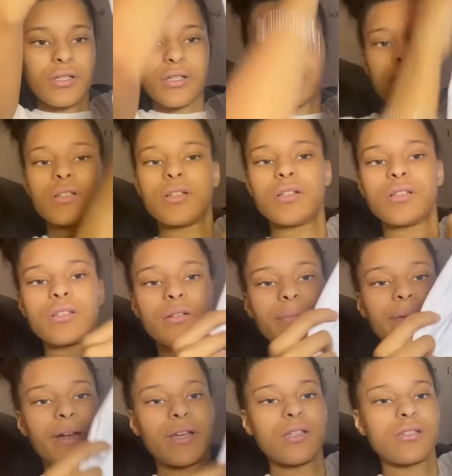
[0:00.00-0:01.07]
it is a
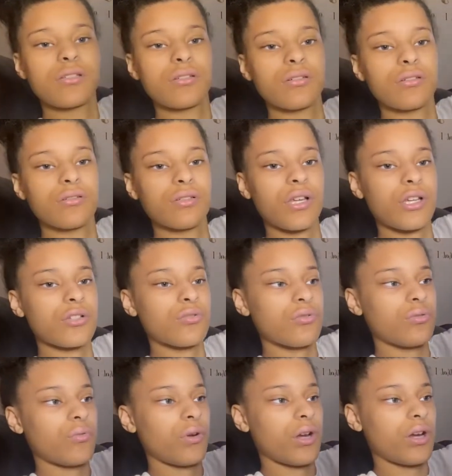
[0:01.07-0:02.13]
bodysuit that you
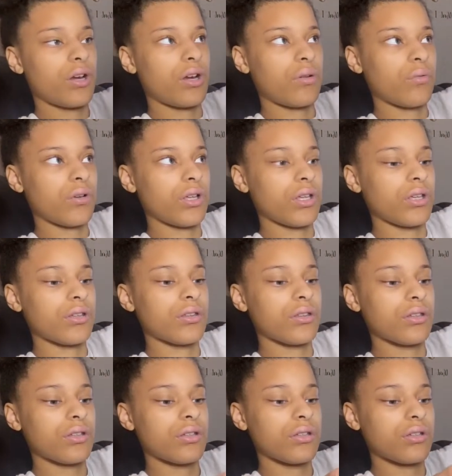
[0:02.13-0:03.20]
would wear with...
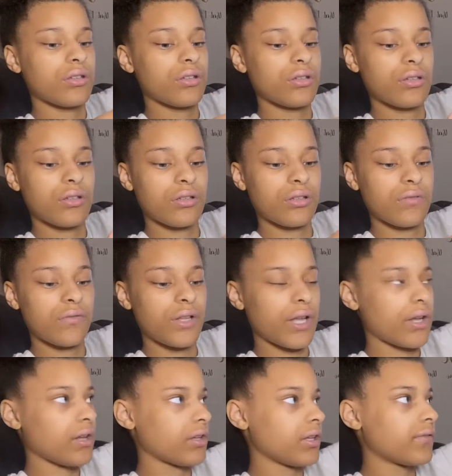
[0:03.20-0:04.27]
Like
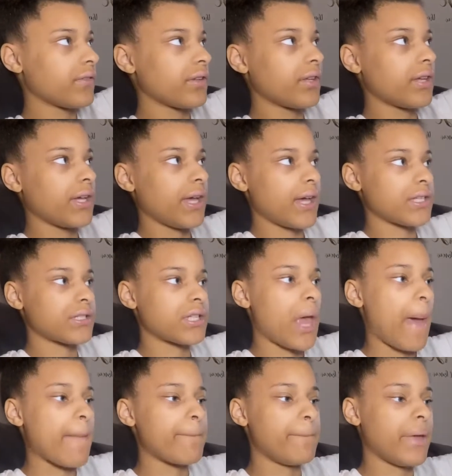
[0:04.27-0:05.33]
if it has
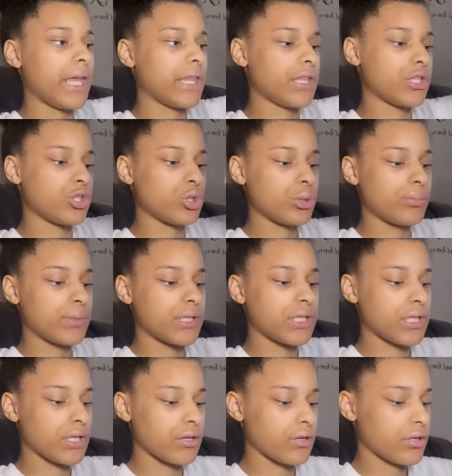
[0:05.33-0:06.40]
bathing suit
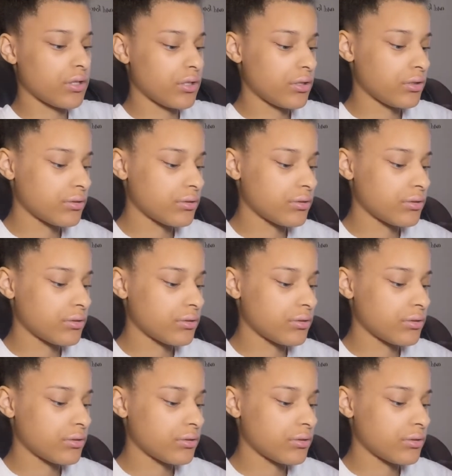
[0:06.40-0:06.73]
material,